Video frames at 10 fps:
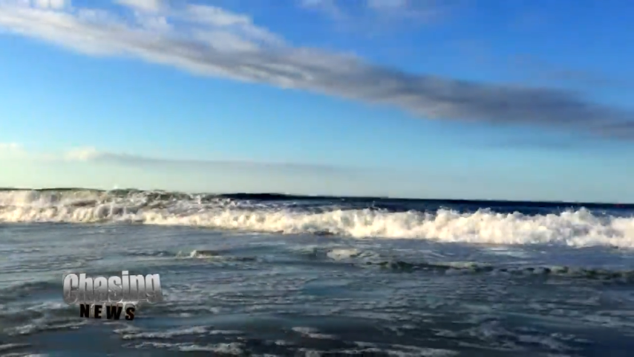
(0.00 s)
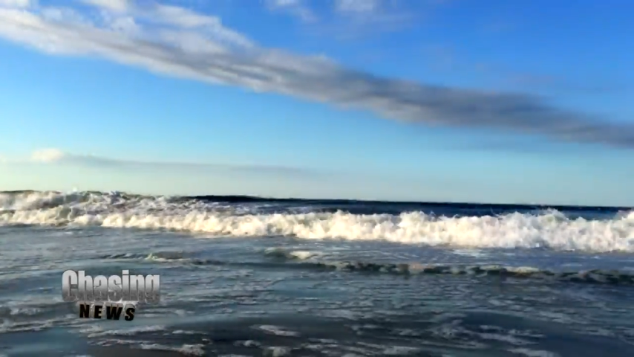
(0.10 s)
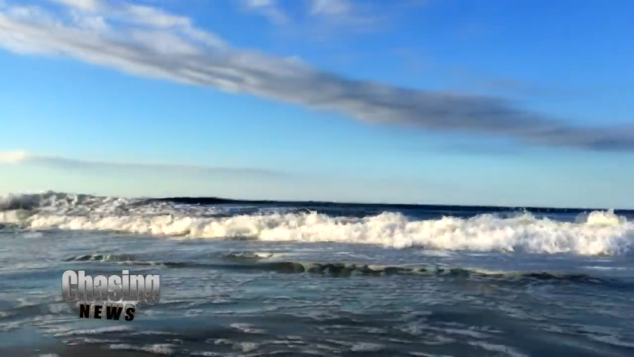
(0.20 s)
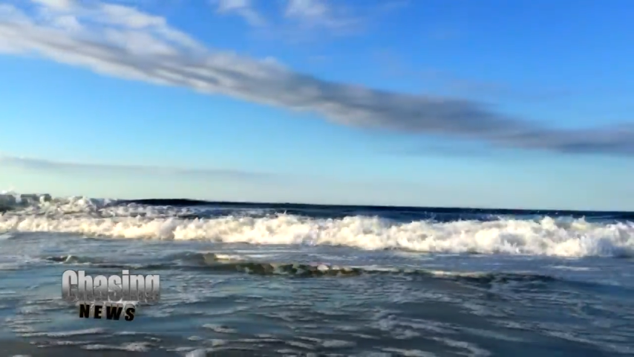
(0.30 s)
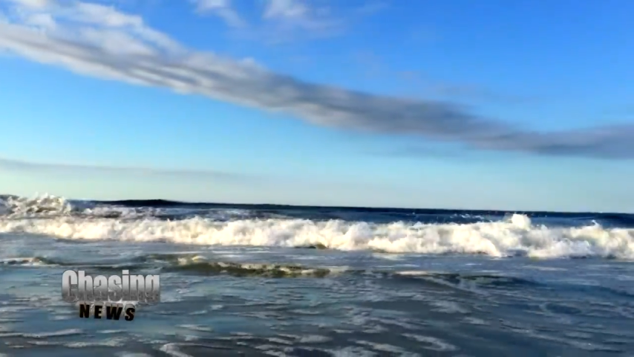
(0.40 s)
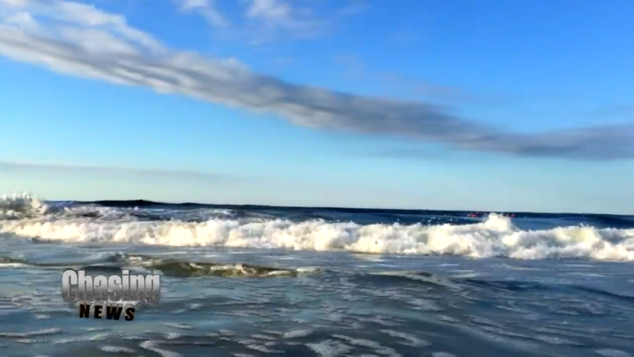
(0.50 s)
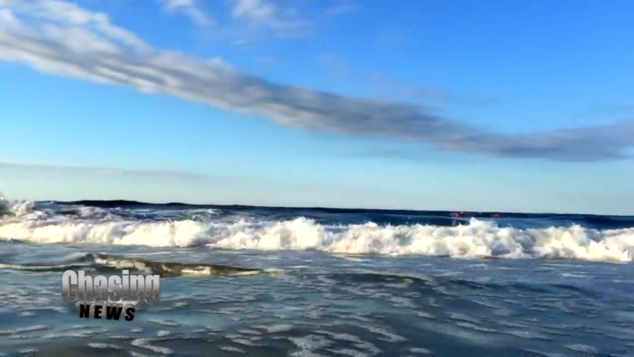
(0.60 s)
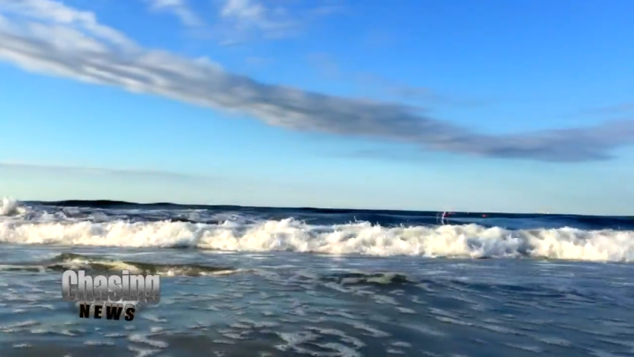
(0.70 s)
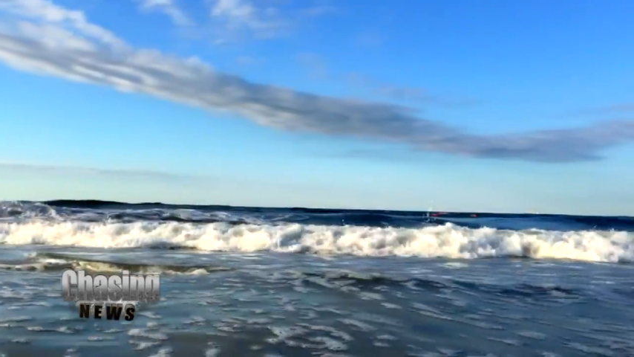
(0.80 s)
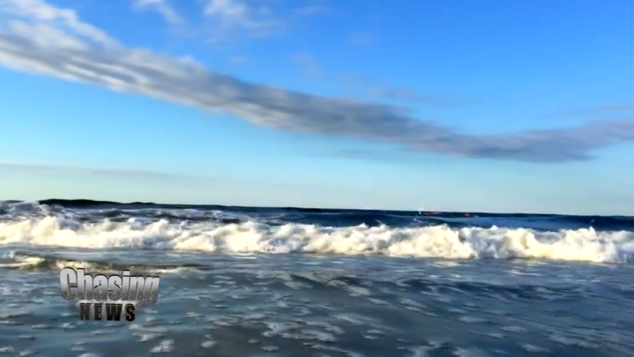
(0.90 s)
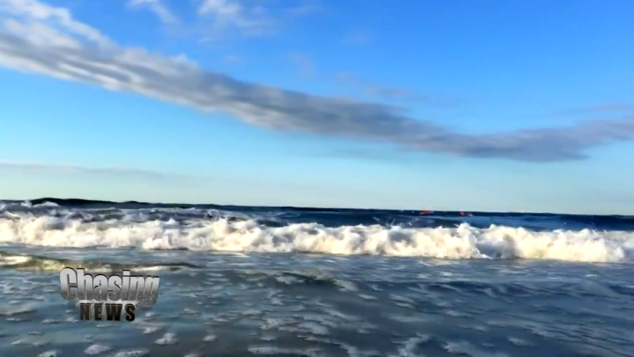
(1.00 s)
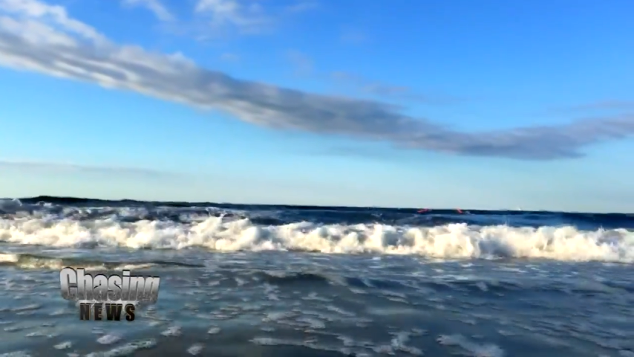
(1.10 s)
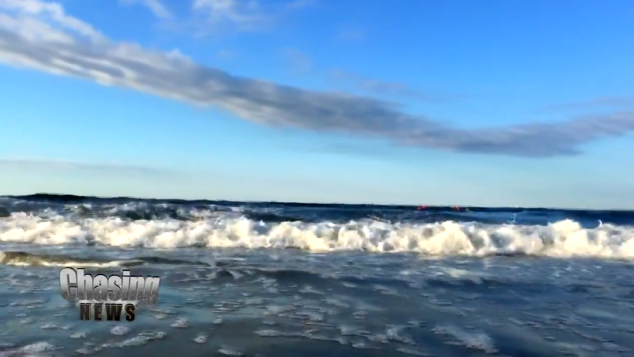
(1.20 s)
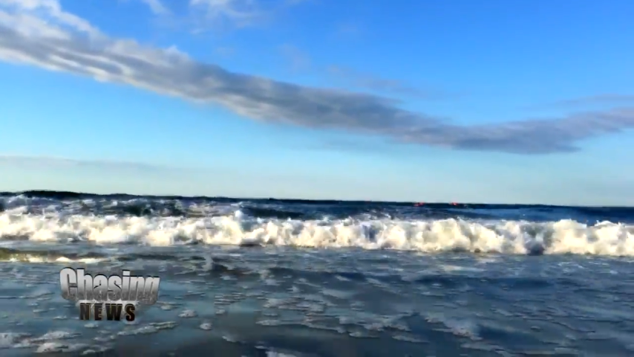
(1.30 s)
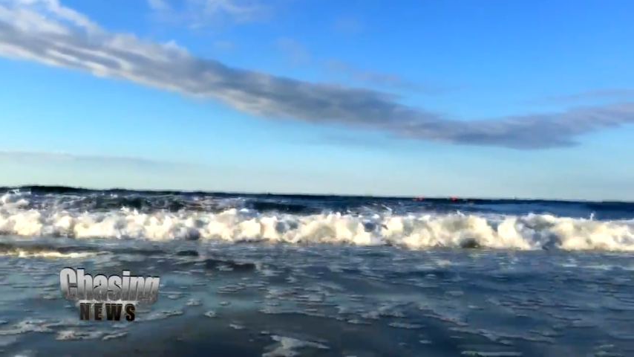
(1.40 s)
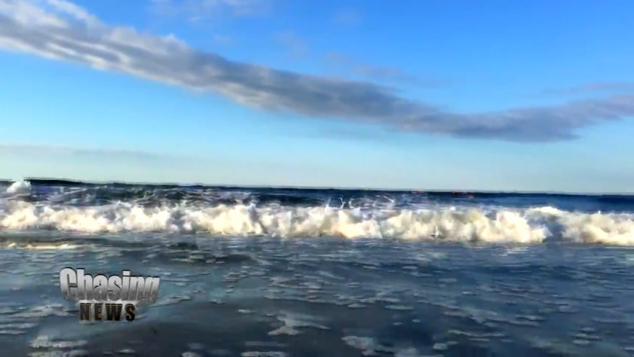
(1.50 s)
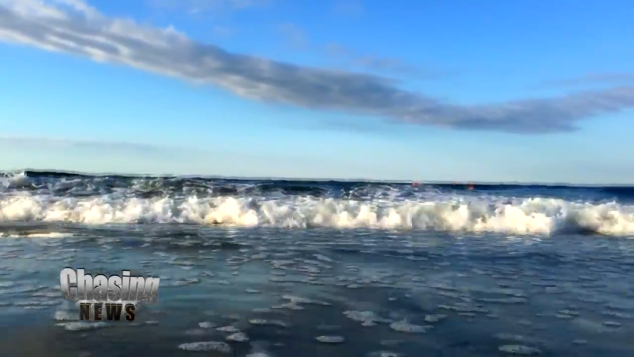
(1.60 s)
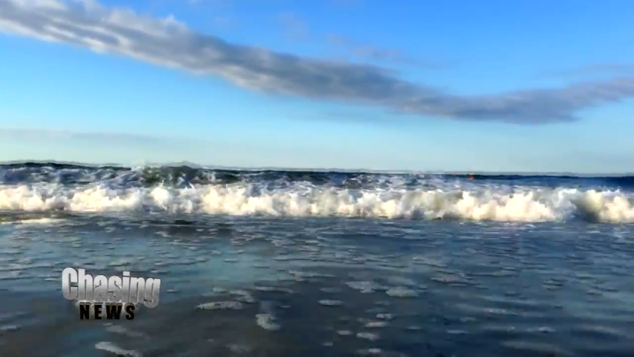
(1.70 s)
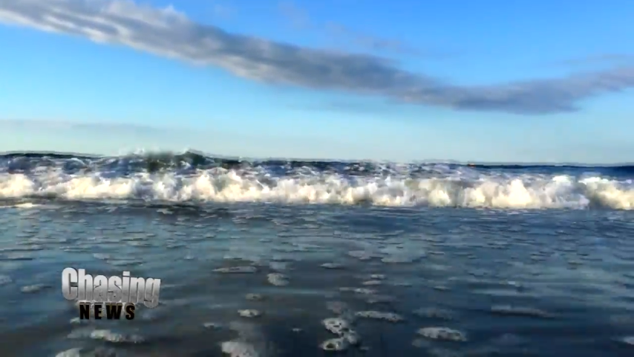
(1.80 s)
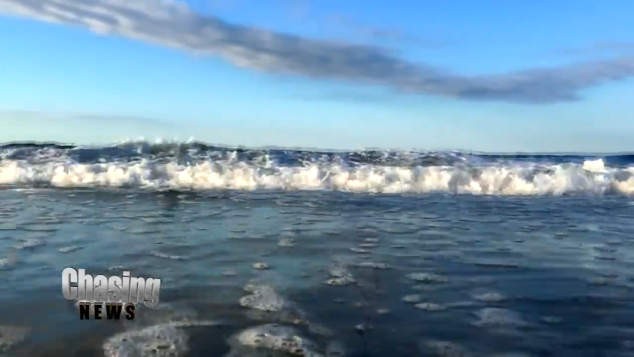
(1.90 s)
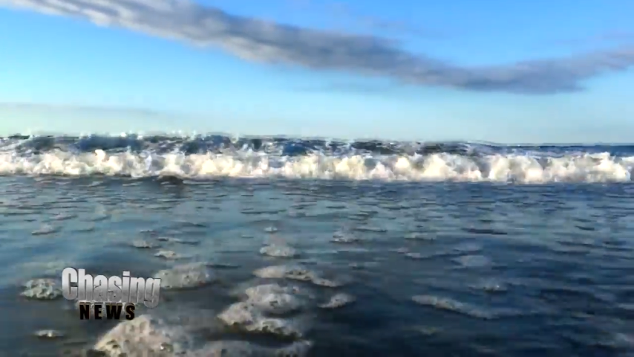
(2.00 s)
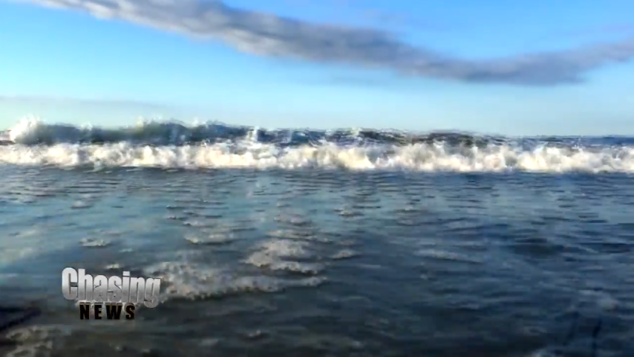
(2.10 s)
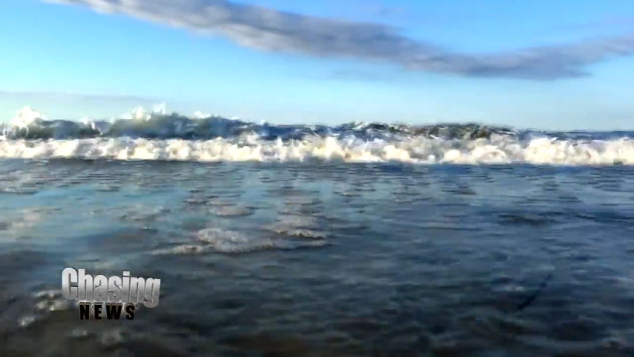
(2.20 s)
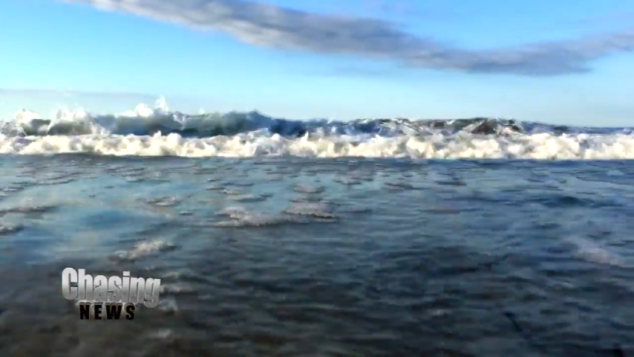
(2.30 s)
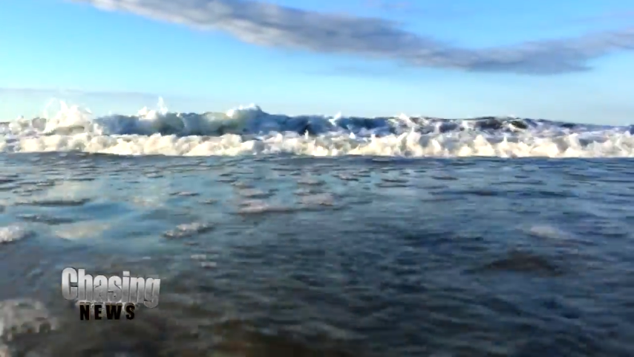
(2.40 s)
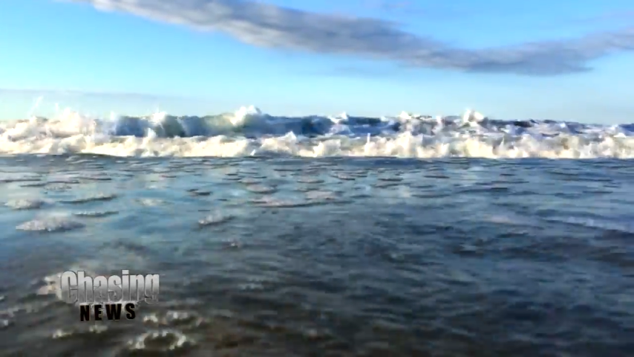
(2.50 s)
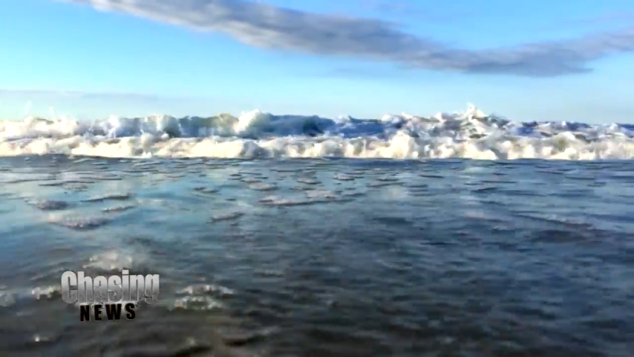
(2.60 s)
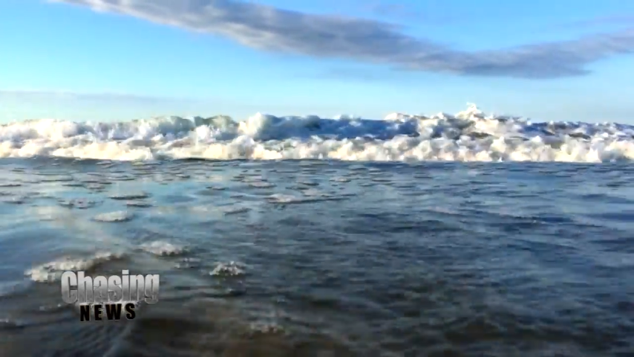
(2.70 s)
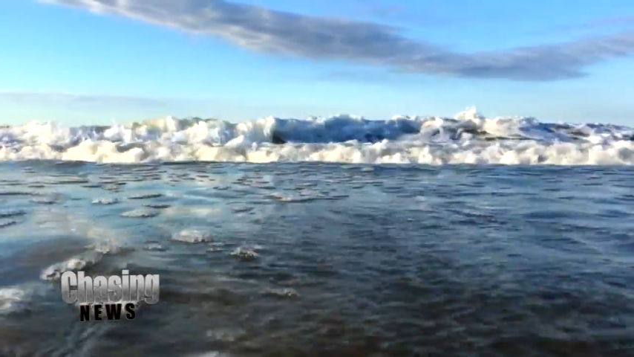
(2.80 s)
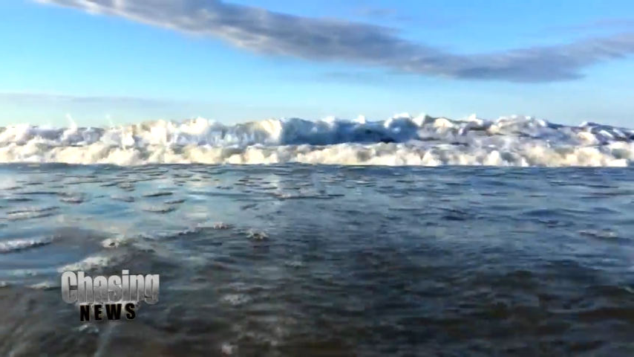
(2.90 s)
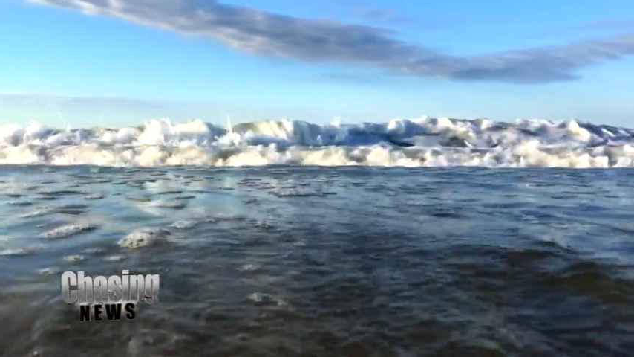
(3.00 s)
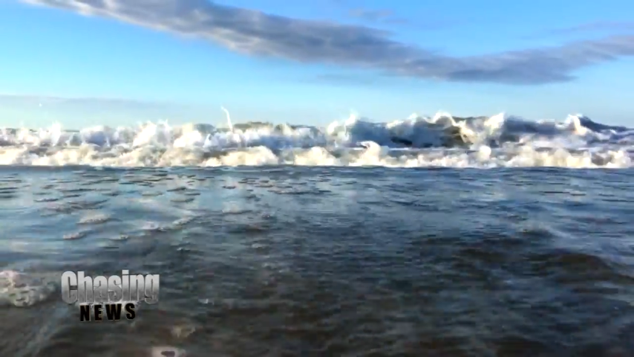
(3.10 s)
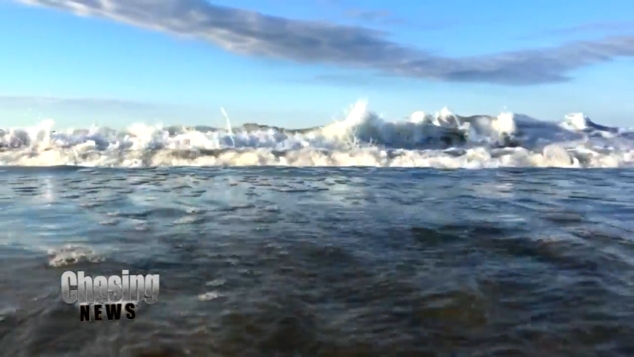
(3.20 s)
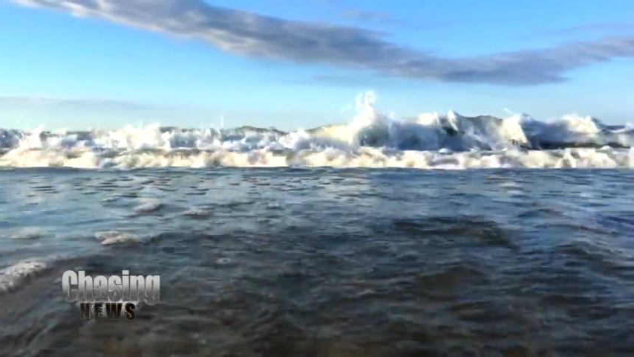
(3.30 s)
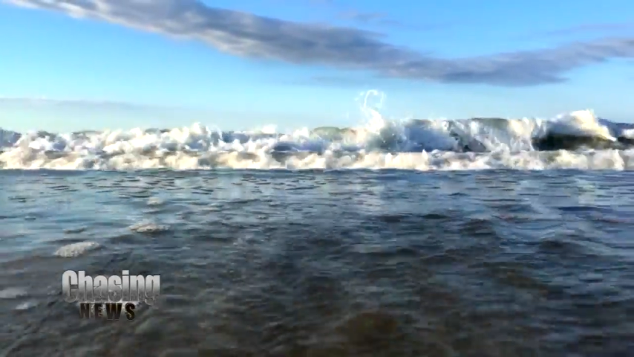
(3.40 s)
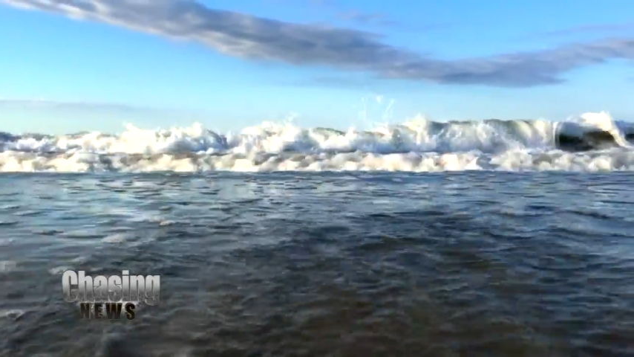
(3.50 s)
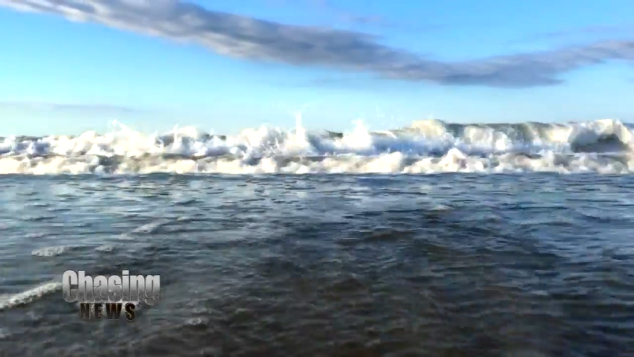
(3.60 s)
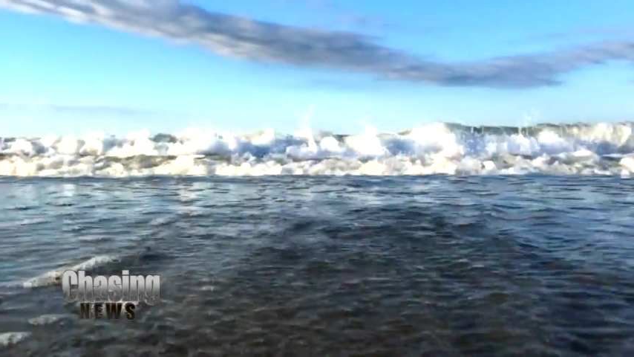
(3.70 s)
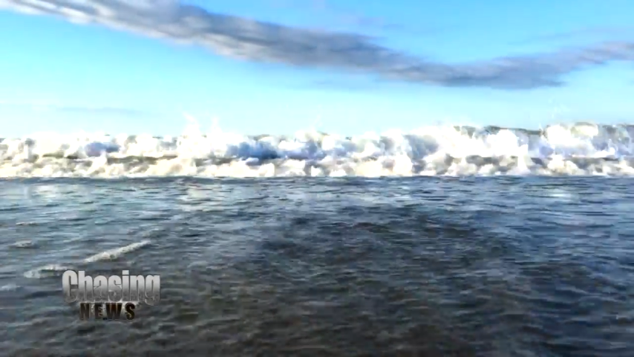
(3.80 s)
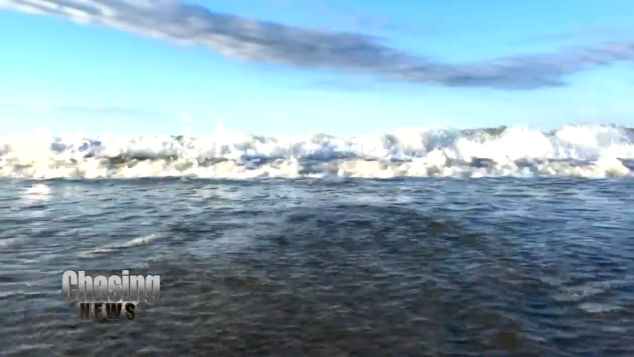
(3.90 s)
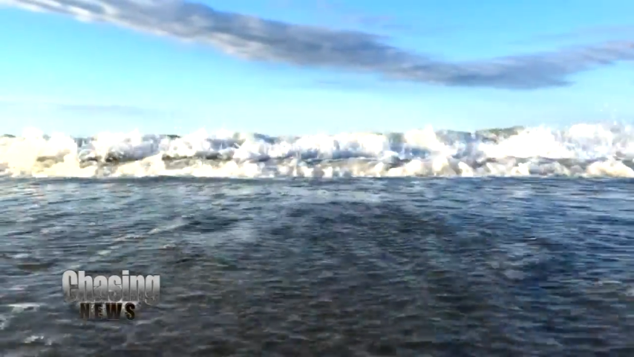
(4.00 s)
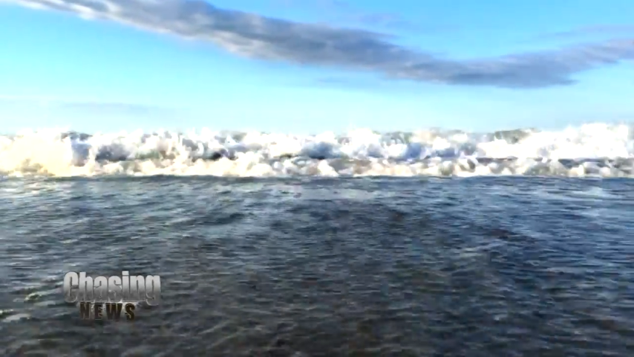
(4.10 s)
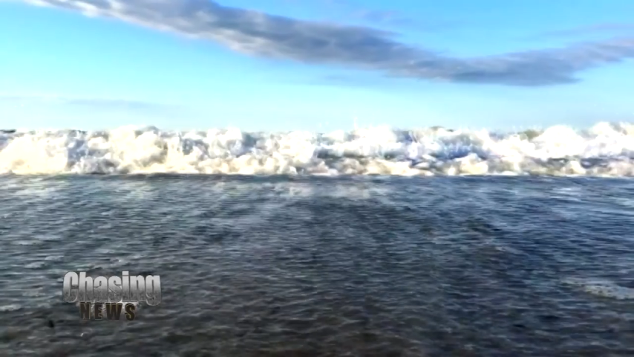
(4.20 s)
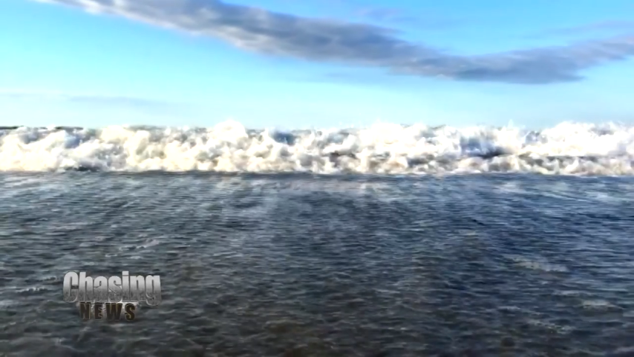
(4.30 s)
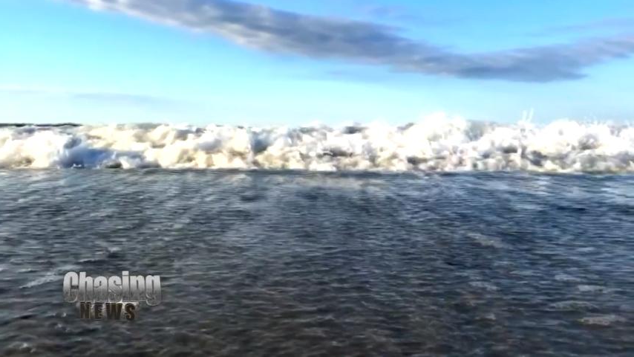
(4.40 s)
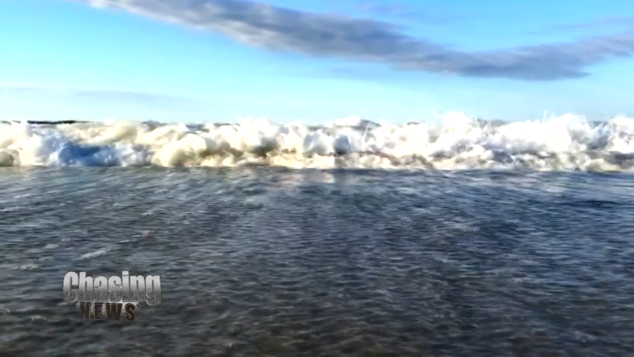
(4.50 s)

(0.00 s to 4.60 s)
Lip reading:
(no speaker visible)